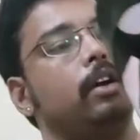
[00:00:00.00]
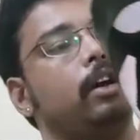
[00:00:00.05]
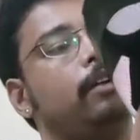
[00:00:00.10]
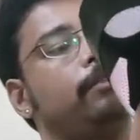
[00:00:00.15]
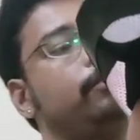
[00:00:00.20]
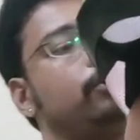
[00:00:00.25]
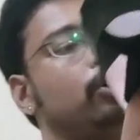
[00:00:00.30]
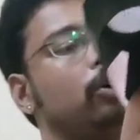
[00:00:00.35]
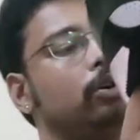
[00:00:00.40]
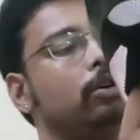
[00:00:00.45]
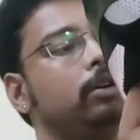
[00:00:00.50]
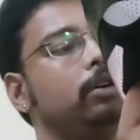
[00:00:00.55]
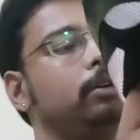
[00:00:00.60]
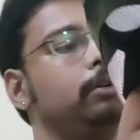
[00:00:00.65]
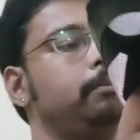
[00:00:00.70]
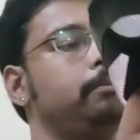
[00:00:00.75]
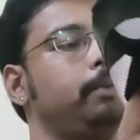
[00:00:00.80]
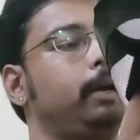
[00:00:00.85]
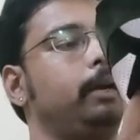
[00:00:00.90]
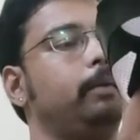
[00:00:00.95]
I've not
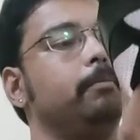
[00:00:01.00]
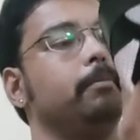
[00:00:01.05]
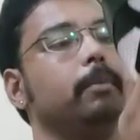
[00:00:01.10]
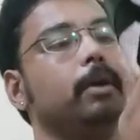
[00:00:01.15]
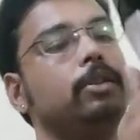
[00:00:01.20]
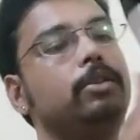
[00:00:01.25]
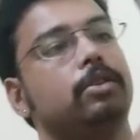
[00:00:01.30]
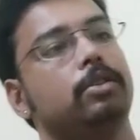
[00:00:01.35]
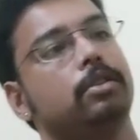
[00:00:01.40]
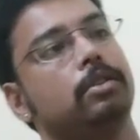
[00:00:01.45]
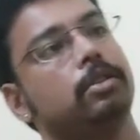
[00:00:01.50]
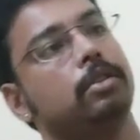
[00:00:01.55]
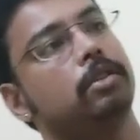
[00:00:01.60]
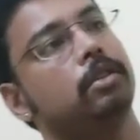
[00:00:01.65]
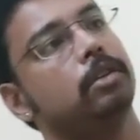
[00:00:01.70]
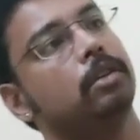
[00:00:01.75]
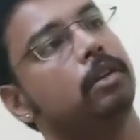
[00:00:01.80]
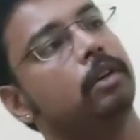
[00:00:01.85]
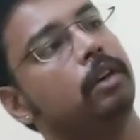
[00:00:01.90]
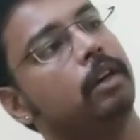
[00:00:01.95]
made much
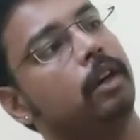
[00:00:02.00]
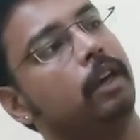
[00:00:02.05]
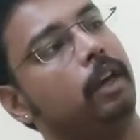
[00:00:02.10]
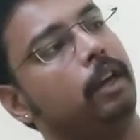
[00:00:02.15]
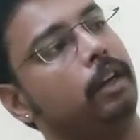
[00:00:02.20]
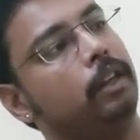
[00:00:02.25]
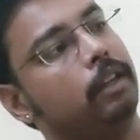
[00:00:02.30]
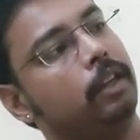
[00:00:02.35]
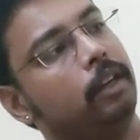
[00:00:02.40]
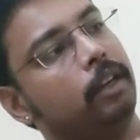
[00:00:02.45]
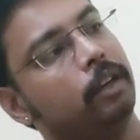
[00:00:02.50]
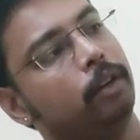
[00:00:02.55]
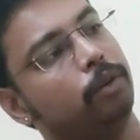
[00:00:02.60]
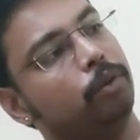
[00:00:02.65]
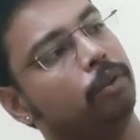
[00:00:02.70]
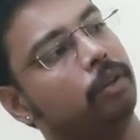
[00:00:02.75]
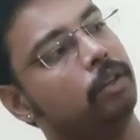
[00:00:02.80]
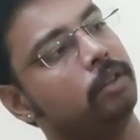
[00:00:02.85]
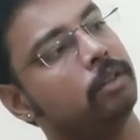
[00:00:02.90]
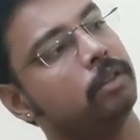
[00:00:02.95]
anything into
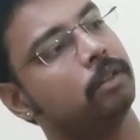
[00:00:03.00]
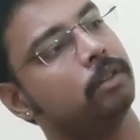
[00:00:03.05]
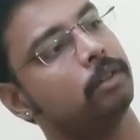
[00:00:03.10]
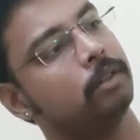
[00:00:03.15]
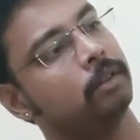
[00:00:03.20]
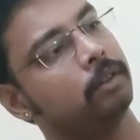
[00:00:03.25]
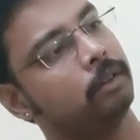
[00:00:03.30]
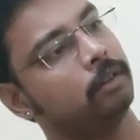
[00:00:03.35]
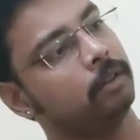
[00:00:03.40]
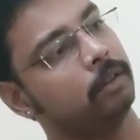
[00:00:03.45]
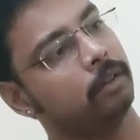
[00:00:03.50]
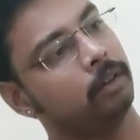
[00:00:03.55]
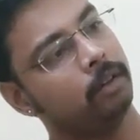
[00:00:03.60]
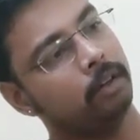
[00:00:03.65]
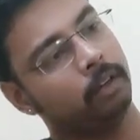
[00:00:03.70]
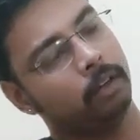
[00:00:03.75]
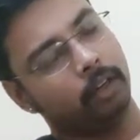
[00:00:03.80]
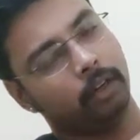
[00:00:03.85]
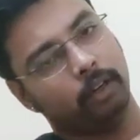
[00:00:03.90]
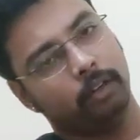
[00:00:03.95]
this,
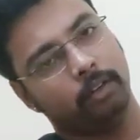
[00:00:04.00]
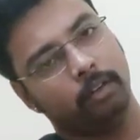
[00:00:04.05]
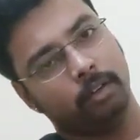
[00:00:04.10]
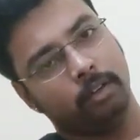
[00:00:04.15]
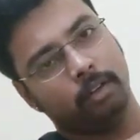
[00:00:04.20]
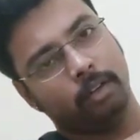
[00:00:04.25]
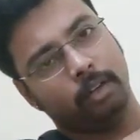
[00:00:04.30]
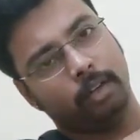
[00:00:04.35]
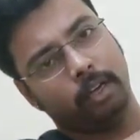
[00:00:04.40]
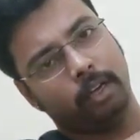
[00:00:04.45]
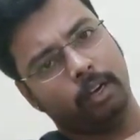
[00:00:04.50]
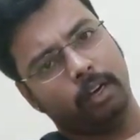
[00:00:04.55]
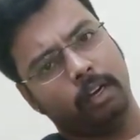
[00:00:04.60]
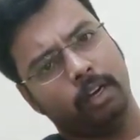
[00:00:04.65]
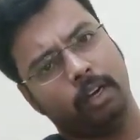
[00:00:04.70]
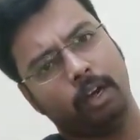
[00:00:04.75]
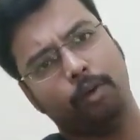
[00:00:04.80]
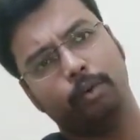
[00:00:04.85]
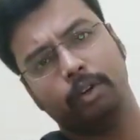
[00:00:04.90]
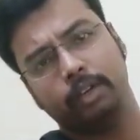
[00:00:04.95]

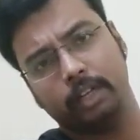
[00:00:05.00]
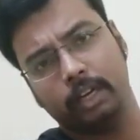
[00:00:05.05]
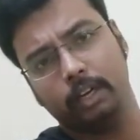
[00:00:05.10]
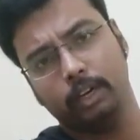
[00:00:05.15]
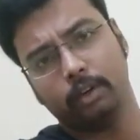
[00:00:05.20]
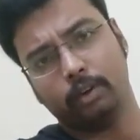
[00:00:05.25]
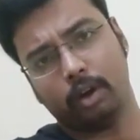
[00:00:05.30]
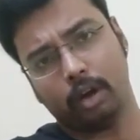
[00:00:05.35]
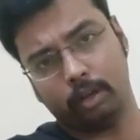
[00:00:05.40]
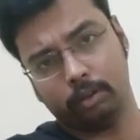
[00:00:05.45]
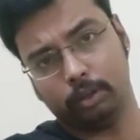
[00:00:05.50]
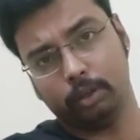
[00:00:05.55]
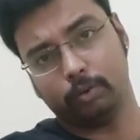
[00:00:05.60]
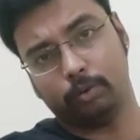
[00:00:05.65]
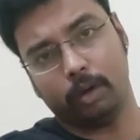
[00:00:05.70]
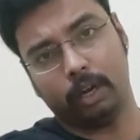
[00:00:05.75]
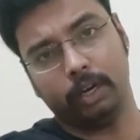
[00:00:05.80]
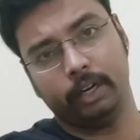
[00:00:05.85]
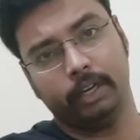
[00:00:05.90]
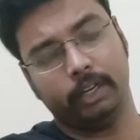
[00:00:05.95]
and I will tell you how the
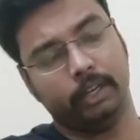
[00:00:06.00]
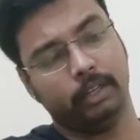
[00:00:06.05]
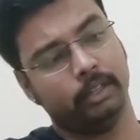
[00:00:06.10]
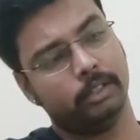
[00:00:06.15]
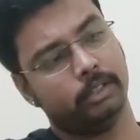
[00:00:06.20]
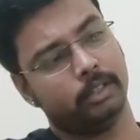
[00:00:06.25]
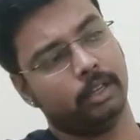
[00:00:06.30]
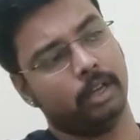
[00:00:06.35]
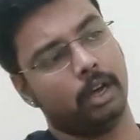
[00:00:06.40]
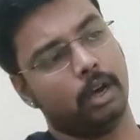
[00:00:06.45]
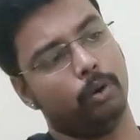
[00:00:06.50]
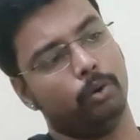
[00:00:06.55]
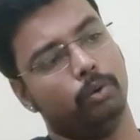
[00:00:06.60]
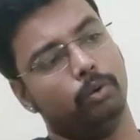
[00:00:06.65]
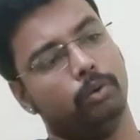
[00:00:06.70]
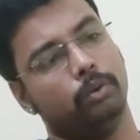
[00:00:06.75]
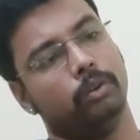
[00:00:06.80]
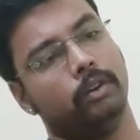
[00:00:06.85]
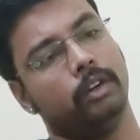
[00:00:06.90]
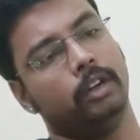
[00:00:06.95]
quality is,
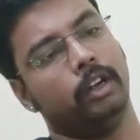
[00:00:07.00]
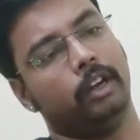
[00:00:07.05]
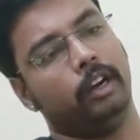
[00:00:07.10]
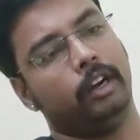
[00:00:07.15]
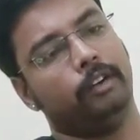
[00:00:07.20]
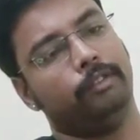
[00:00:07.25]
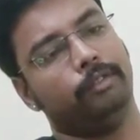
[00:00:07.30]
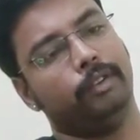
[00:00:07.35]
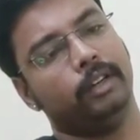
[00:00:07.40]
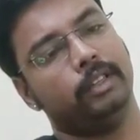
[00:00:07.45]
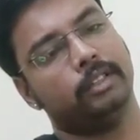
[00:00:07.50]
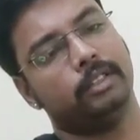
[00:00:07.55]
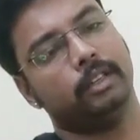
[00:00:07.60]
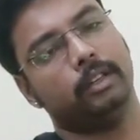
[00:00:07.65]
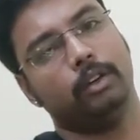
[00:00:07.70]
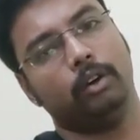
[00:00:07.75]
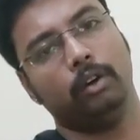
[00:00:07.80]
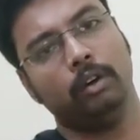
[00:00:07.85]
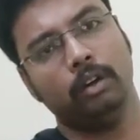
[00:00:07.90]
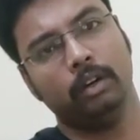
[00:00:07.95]
how it fits
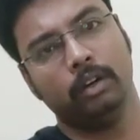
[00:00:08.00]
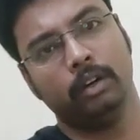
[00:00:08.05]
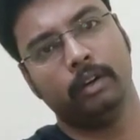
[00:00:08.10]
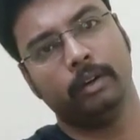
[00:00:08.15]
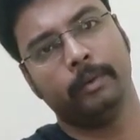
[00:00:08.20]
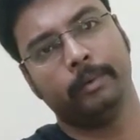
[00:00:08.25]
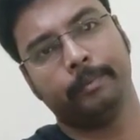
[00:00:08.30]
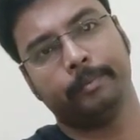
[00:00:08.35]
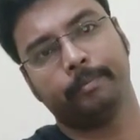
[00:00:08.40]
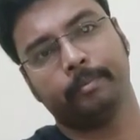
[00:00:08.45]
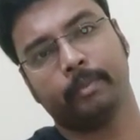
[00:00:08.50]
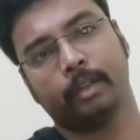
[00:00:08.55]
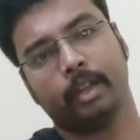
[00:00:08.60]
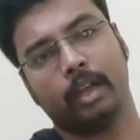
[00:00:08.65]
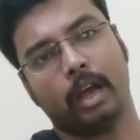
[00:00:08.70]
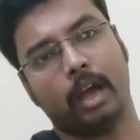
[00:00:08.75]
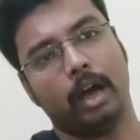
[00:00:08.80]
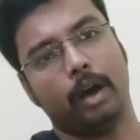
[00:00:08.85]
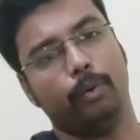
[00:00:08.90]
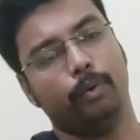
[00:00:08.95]
and all.
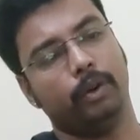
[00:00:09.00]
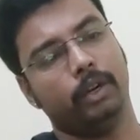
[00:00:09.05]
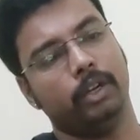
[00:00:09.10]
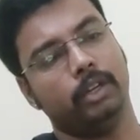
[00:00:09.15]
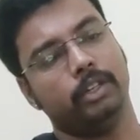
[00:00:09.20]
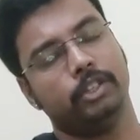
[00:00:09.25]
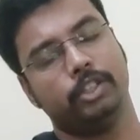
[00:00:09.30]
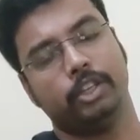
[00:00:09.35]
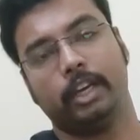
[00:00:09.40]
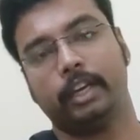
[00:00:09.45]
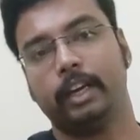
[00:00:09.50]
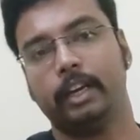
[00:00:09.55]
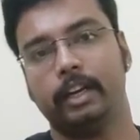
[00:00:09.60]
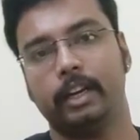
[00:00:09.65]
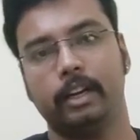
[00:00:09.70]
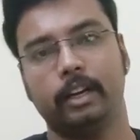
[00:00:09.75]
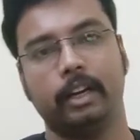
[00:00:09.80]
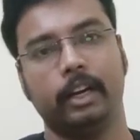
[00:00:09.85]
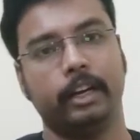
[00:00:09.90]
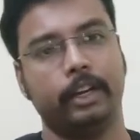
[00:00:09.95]
I will check it
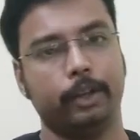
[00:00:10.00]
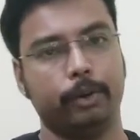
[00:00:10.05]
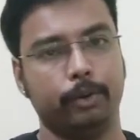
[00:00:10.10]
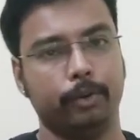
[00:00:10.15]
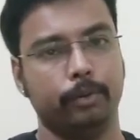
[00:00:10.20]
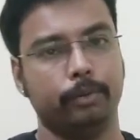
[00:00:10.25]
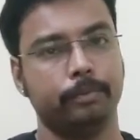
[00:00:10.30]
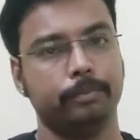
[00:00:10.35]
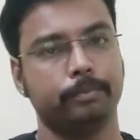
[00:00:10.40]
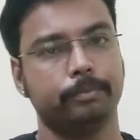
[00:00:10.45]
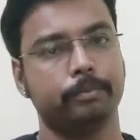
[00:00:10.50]
and let you know.